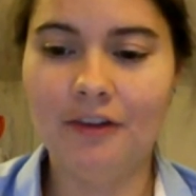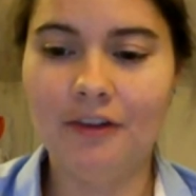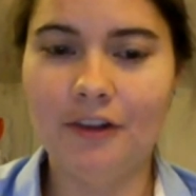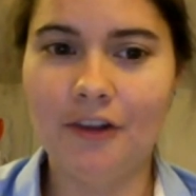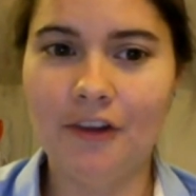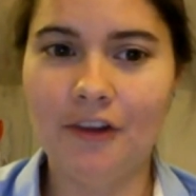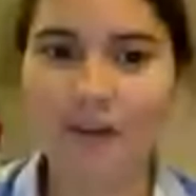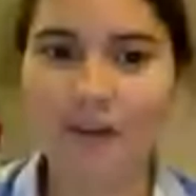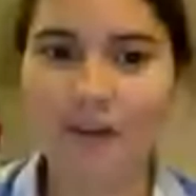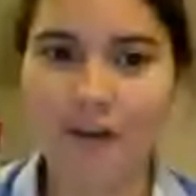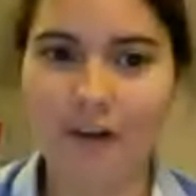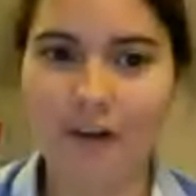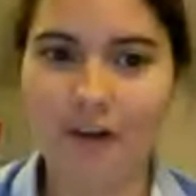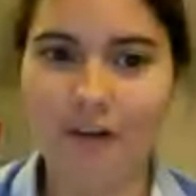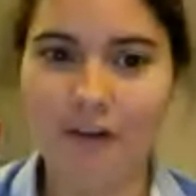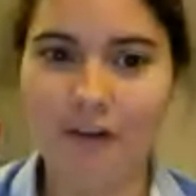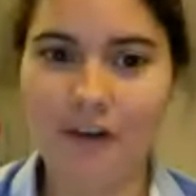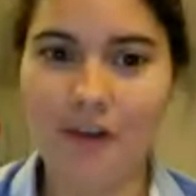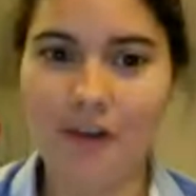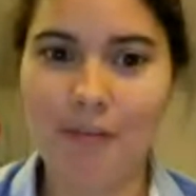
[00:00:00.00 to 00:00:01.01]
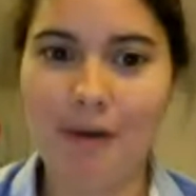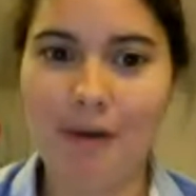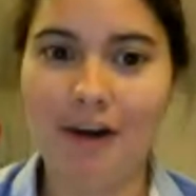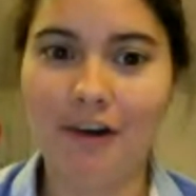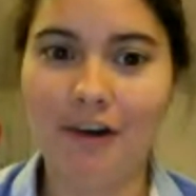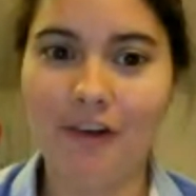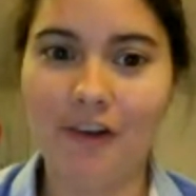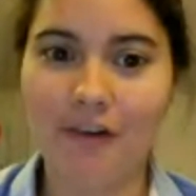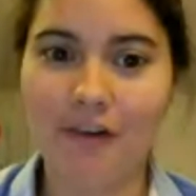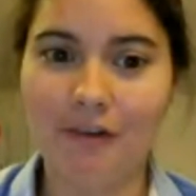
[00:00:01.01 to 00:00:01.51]
This is a service that
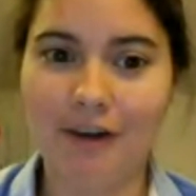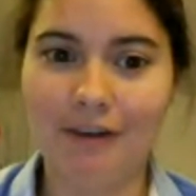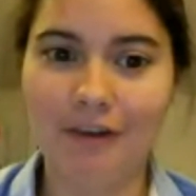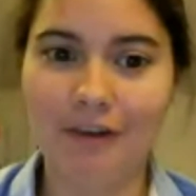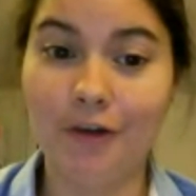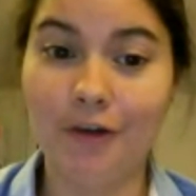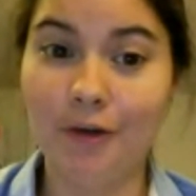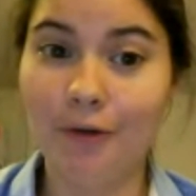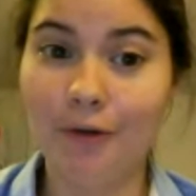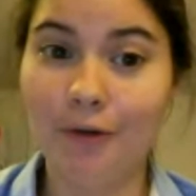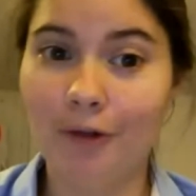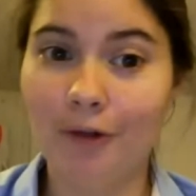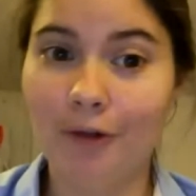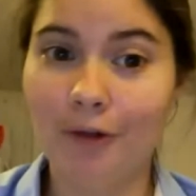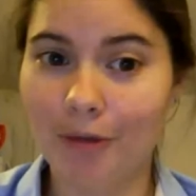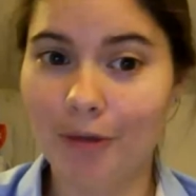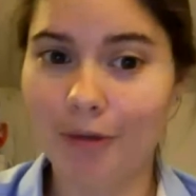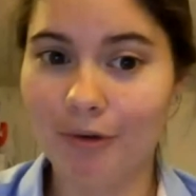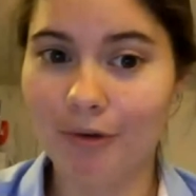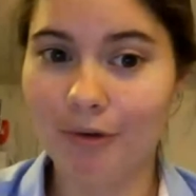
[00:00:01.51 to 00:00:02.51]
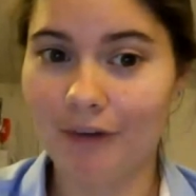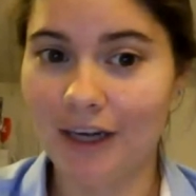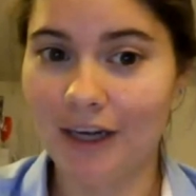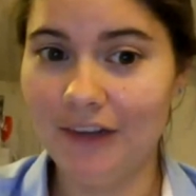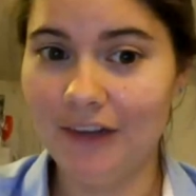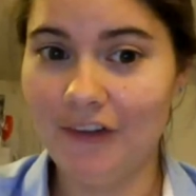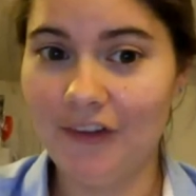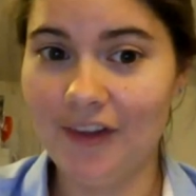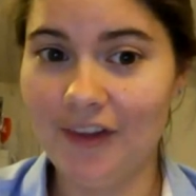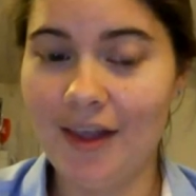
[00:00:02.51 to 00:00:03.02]
Paris Unraveled no longer
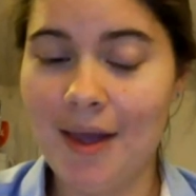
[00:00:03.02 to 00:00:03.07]
provides,